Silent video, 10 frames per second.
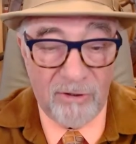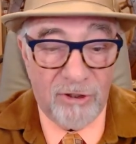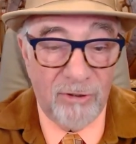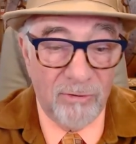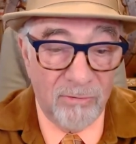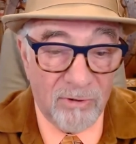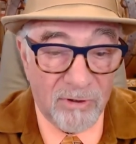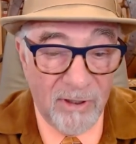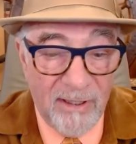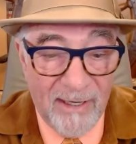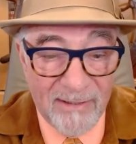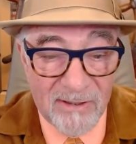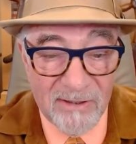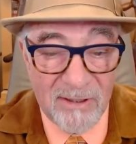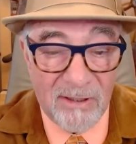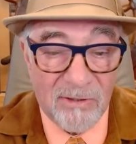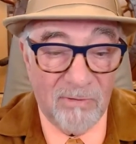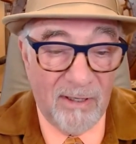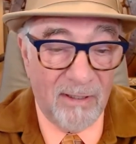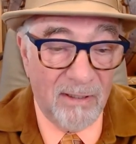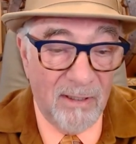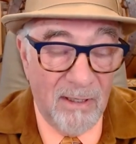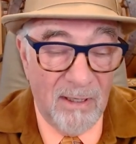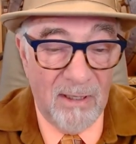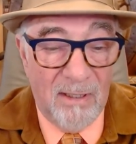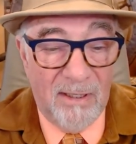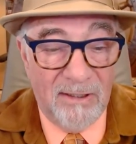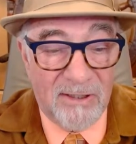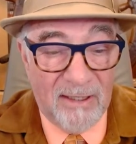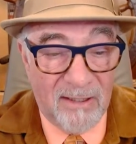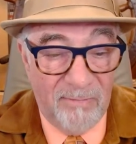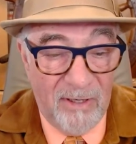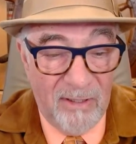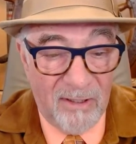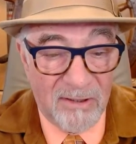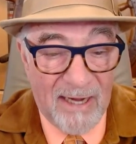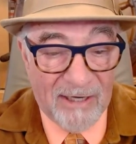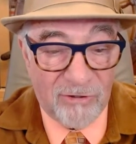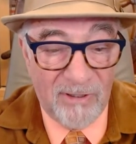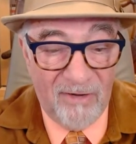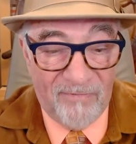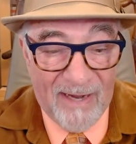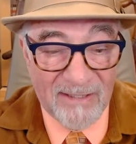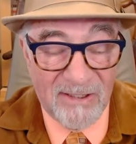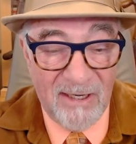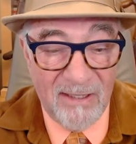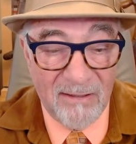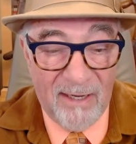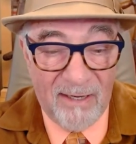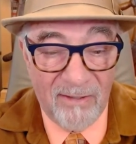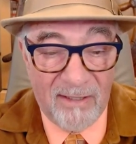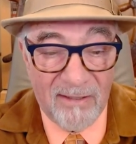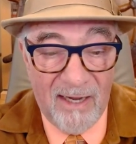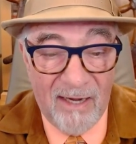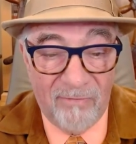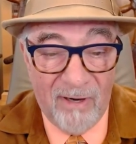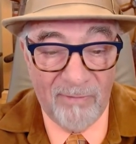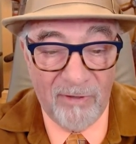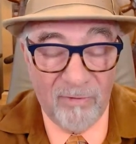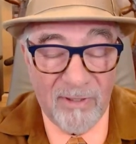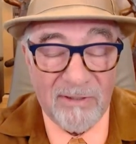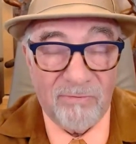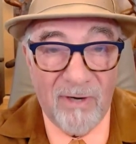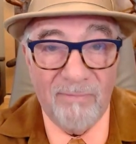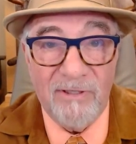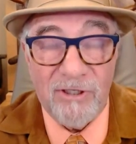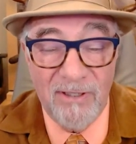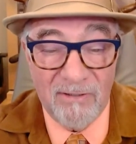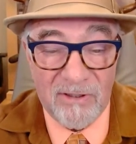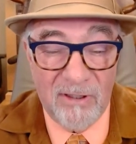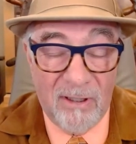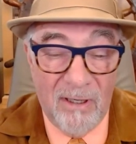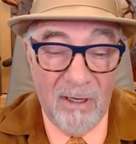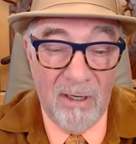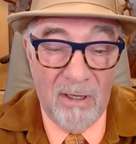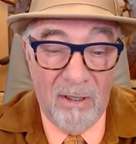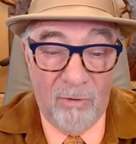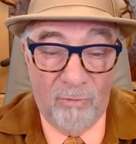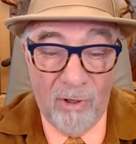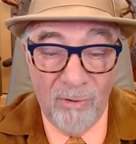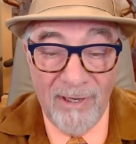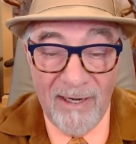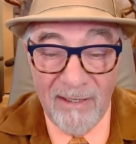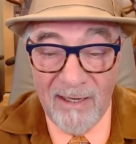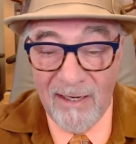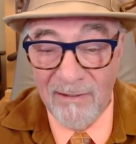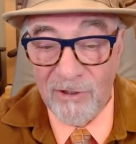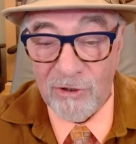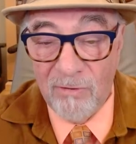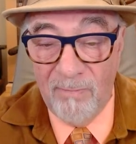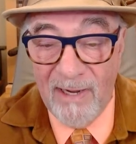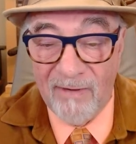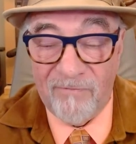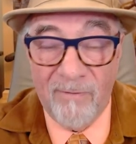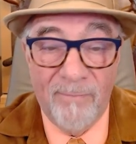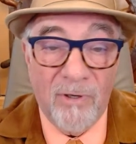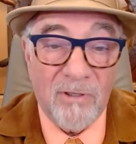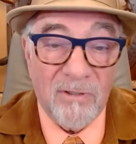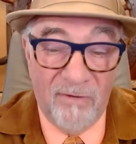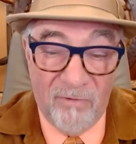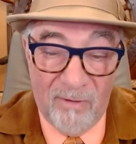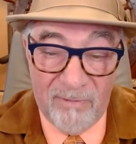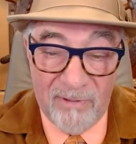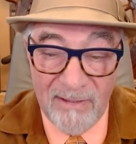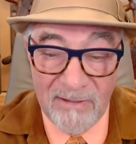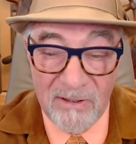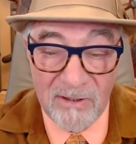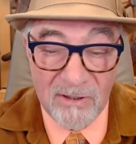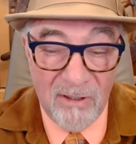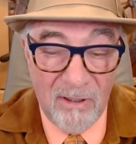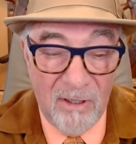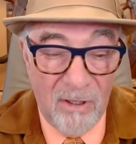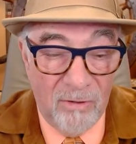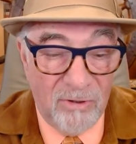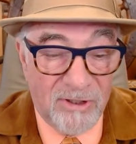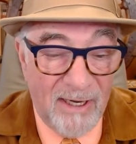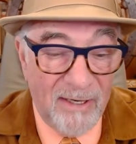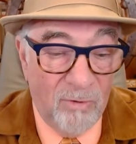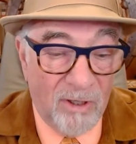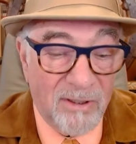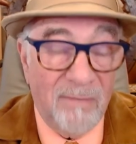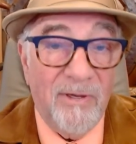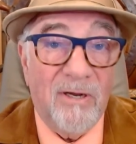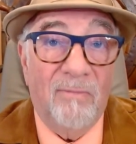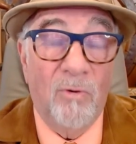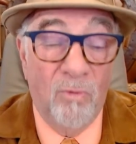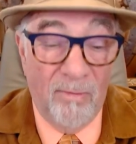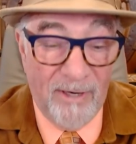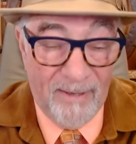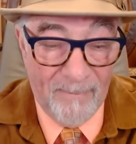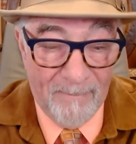Jews, he answers this way he said to me, There's actually a fascinating letter that the head Rebbe, that's Rebbe Schneerson, wrote in English to a man from Berkeley, of all places, who said he wanted to become a woman.